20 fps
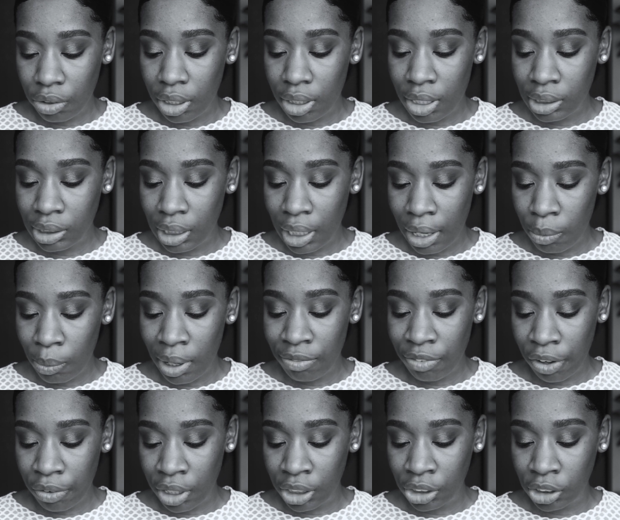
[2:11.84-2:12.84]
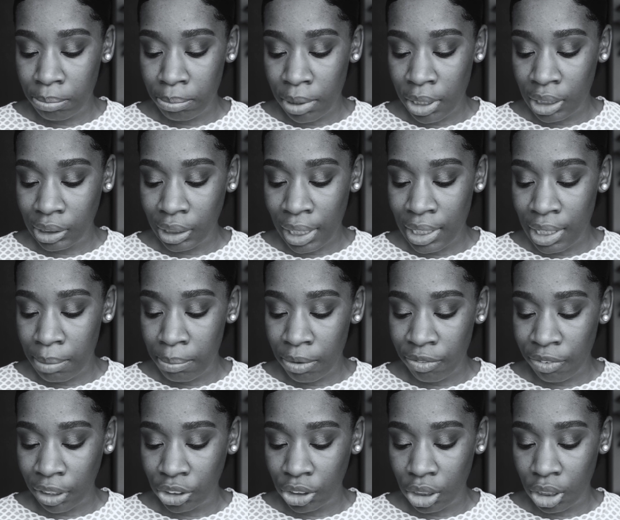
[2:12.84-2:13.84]
This lightweight foundation blurs any
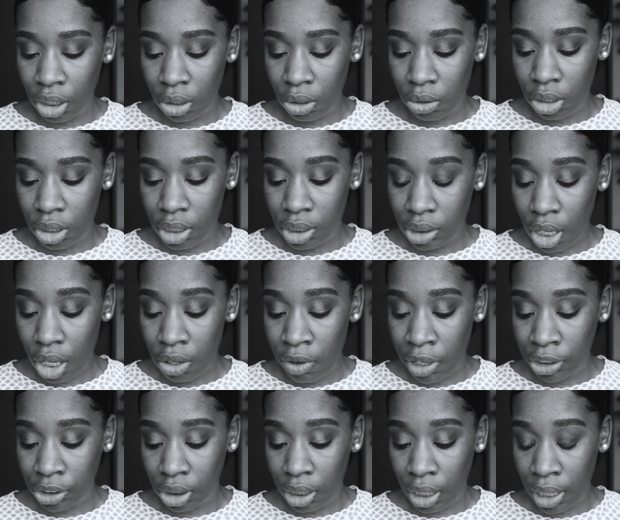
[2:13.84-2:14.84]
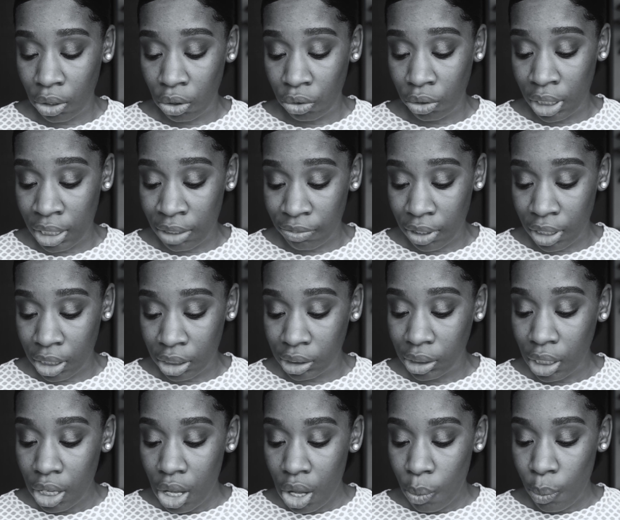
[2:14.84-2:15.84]
imperfection, including discoloration and unevenness,
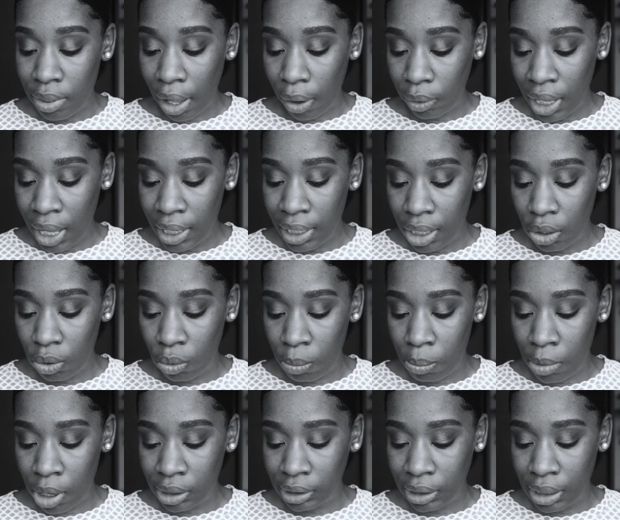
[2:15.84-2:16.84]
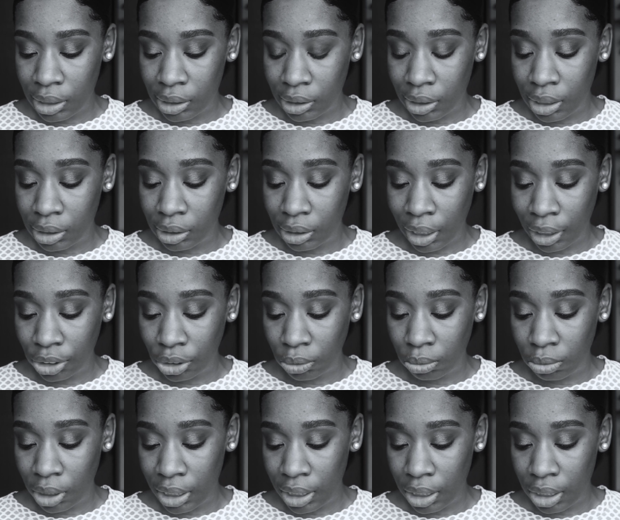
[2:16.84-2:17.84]
without caking or masking the skin's natural
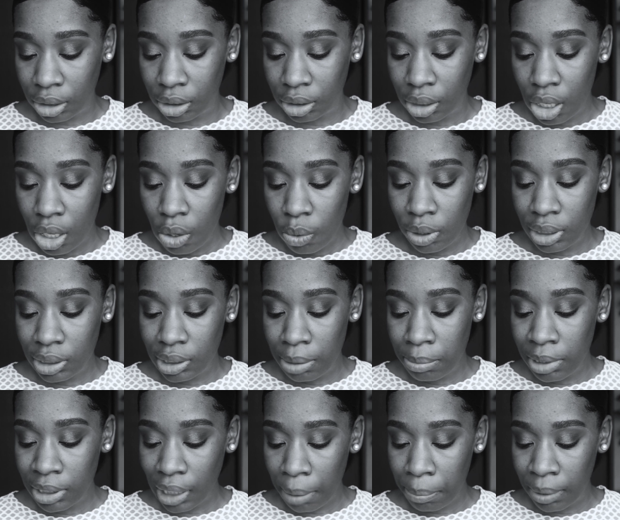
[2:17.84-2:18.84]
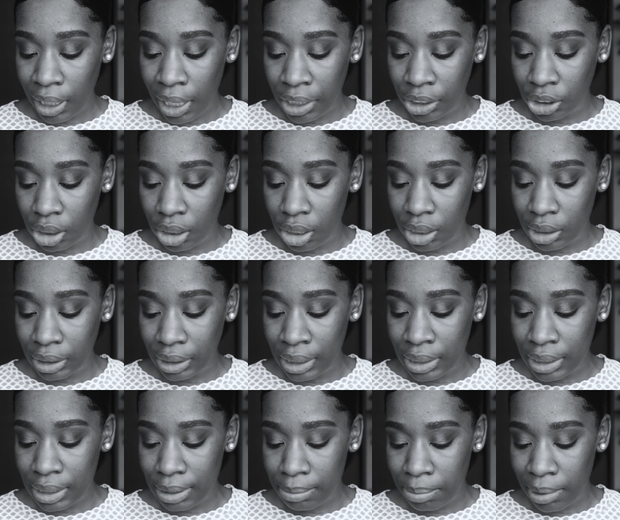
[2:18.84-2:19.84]
radiance. With a seamless application, this
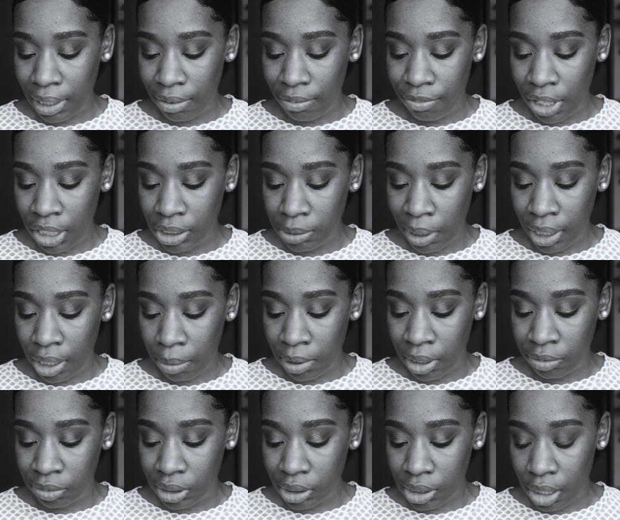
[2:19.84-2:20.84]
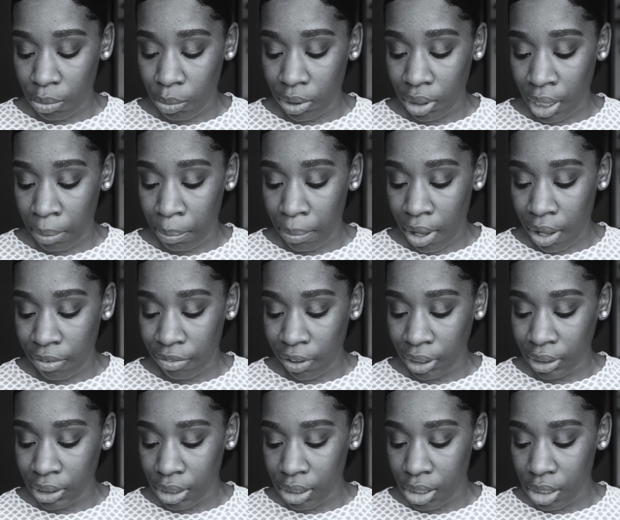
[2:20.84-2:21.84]
easy-to-blend face makeup leaves the skin with a
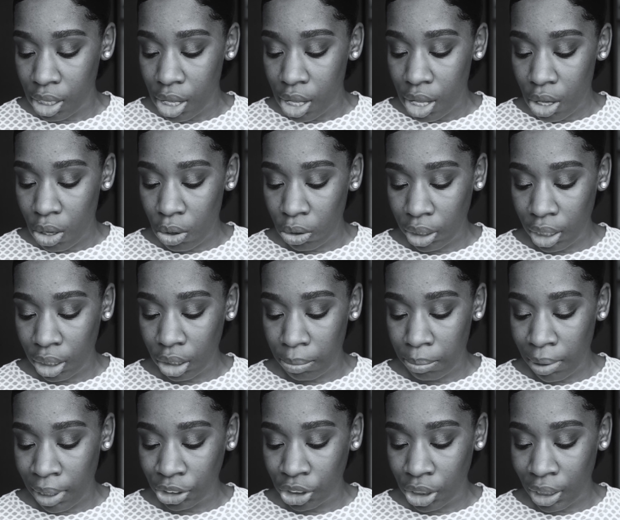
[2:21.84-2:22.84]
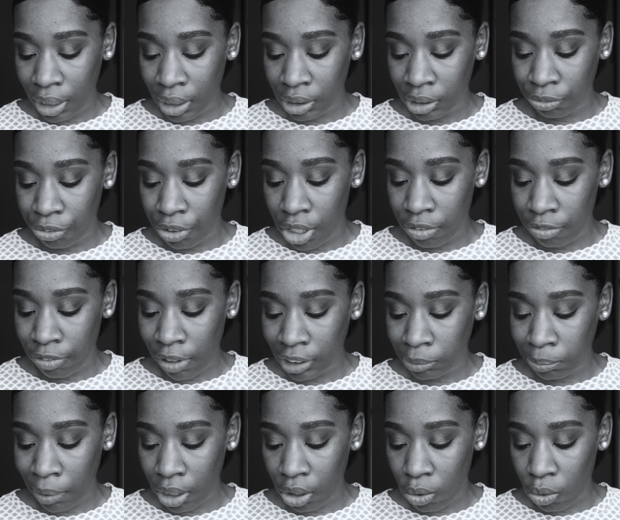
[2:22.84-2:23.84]
perfected-looking complexion that is free of
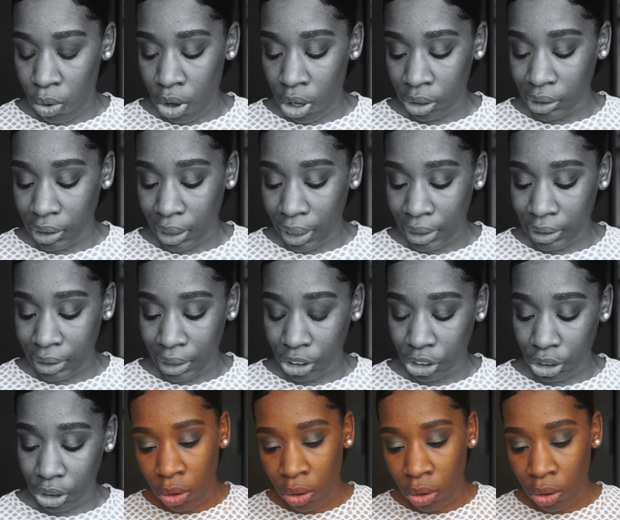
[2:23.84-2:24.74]
flashback or oxidization.